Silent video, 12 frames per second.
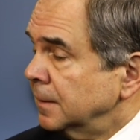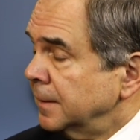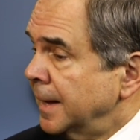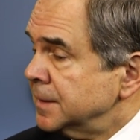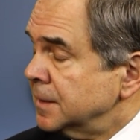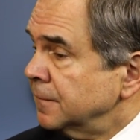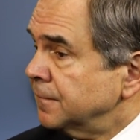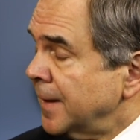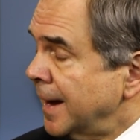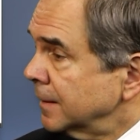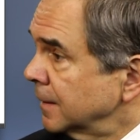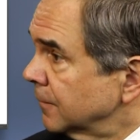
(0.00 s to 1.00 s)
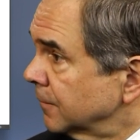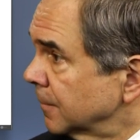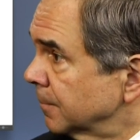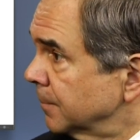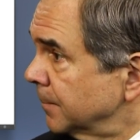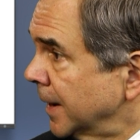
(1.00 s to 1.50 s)
lends to the fact that
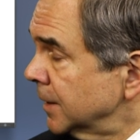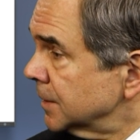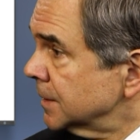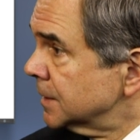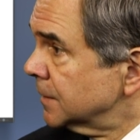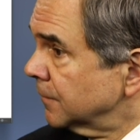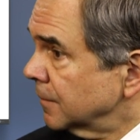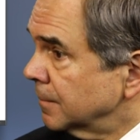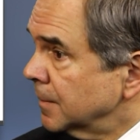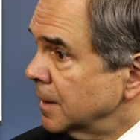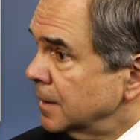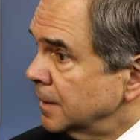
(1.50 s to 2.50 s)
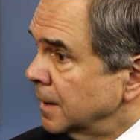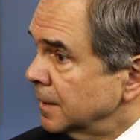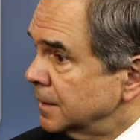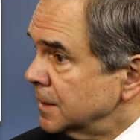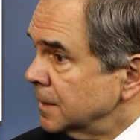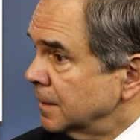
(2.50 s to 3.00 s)
for patients from uh,
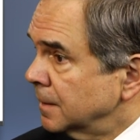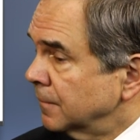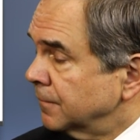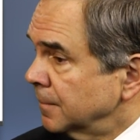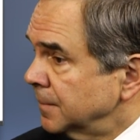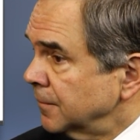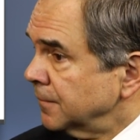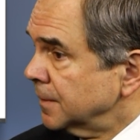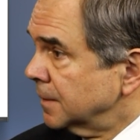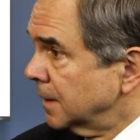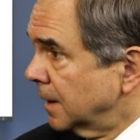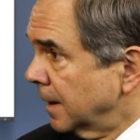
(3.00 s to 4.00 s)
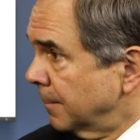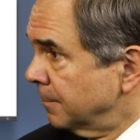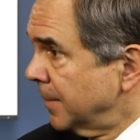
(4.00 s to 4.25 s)
di- from different uh,